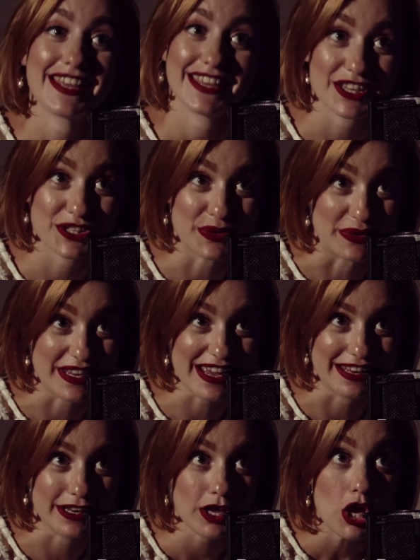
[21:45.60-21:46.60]
Yes, you
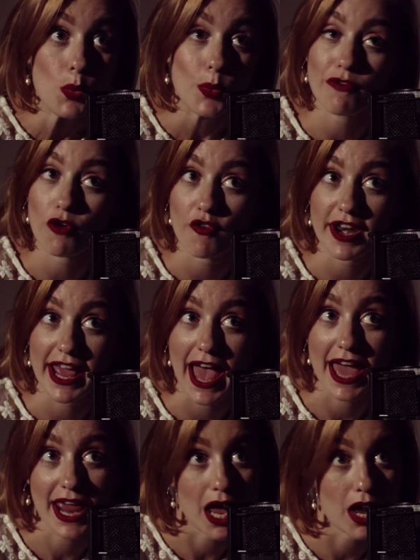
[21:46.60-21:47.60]
did. We've already
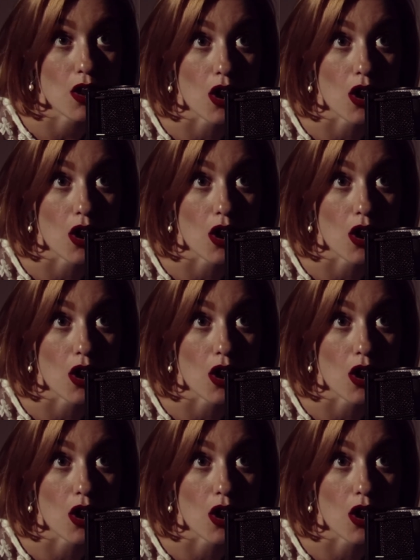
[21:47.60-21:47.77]
had eight